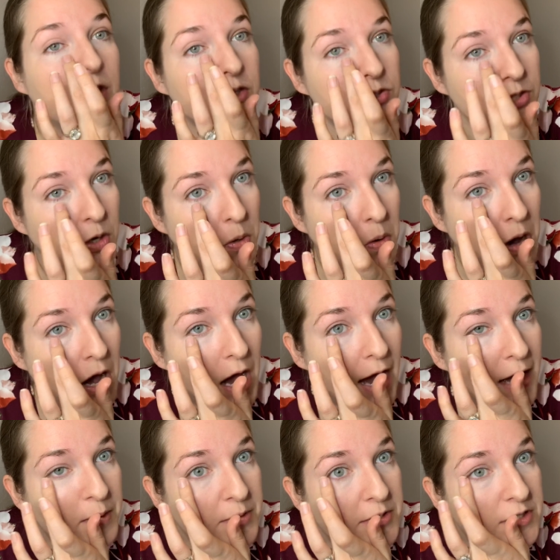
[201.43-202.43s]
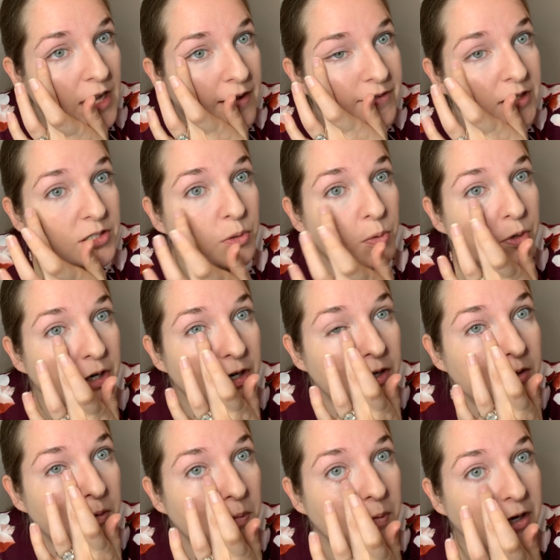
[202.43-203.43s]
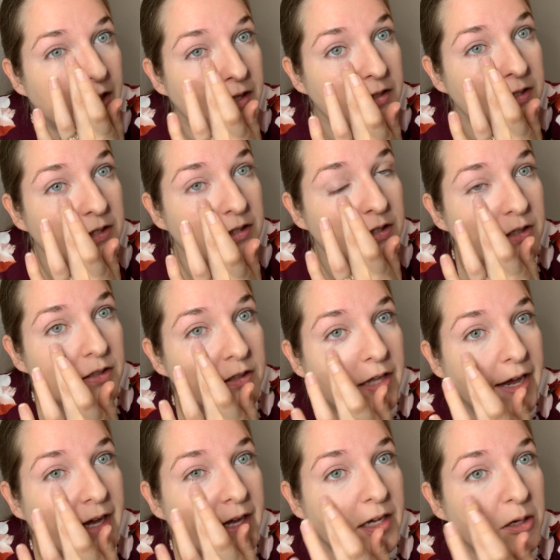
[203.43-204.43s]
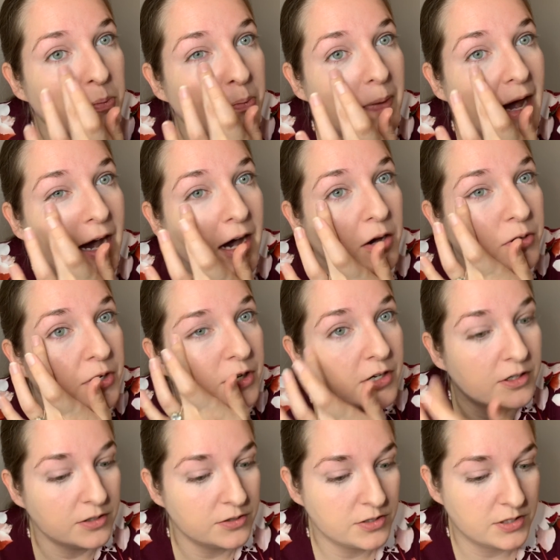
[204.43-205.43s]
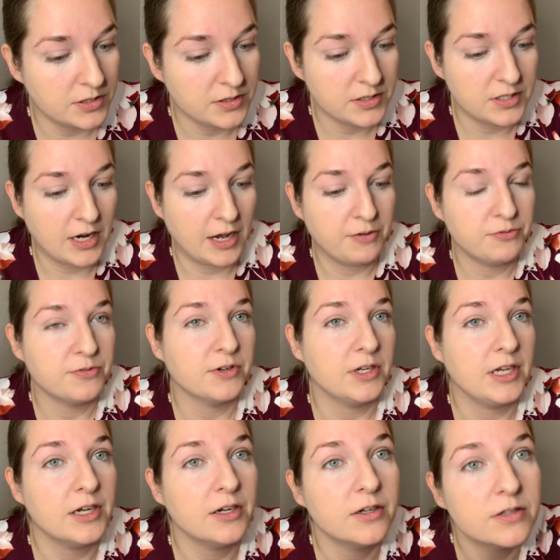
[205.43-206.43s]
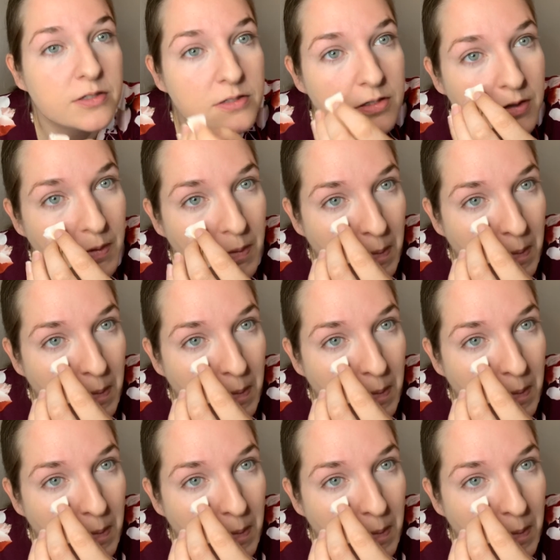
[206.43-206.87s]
So I was having to work with like powders and stuff for years.